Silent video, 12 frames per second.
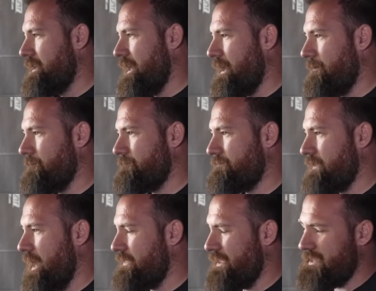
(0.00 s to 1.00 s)
And
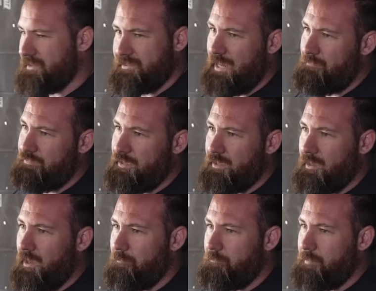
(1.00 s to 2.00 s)
the same thing,
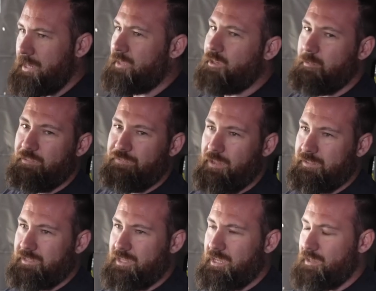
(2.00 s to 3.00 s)
I'm being a little bit
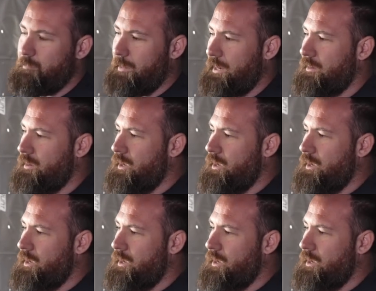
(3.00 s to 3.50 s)
fussy here, but